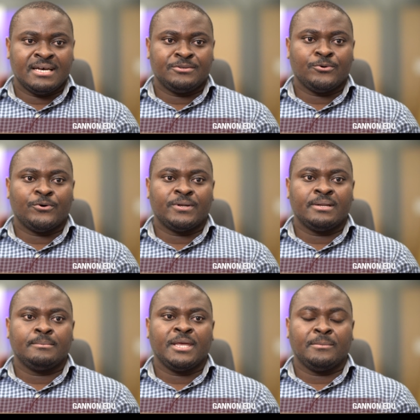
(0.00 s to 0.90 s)
and
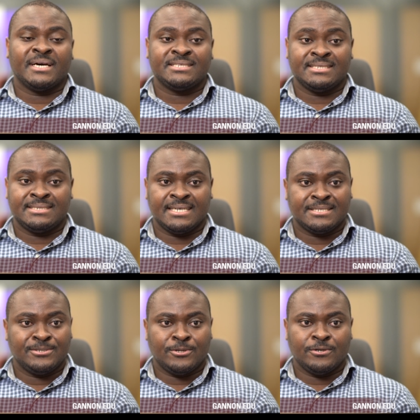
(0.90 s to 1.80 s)
on emerging
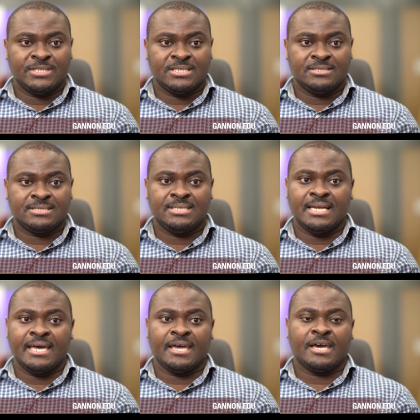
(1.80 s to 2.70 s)
technologies
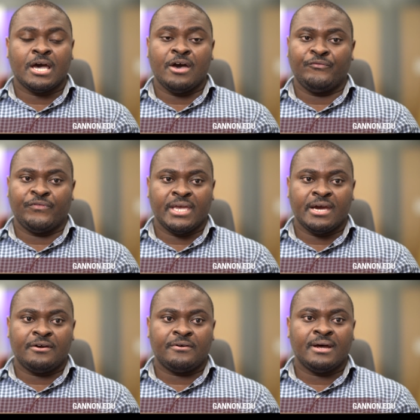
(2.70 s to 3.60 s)
like uh,
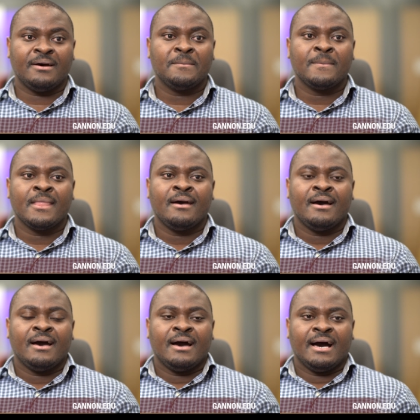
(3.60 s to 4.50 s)
VR
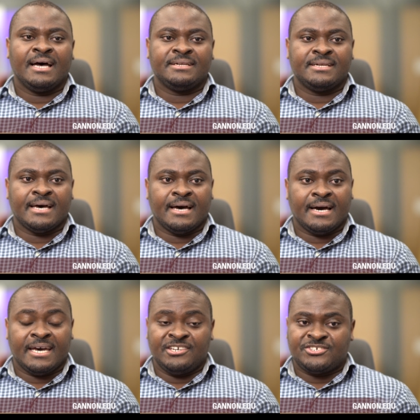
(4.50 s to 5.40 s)
and uh,
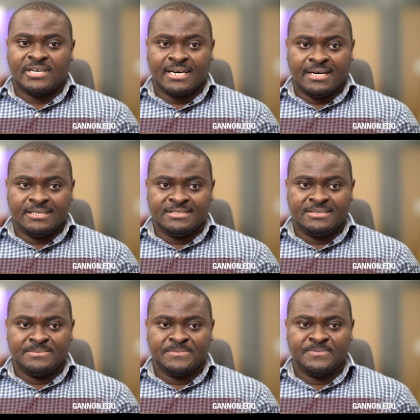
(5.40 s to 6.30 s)
eye
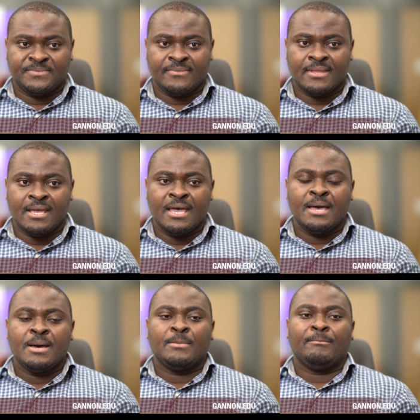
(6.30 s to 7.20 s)
trackers.
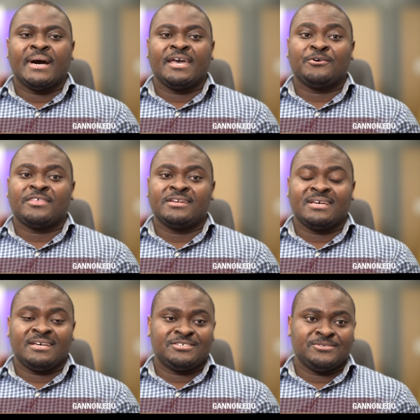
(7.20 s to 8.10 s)
My
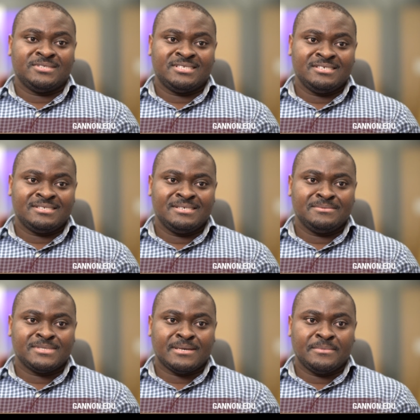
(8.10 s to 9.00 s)
authentication
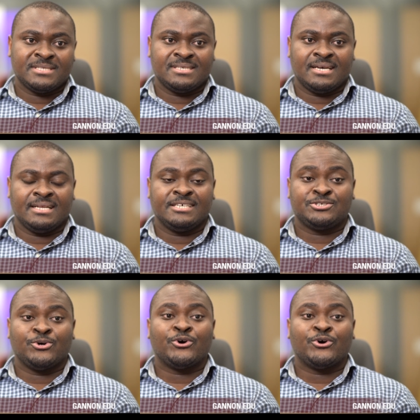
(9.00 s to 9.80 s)
systems are basically to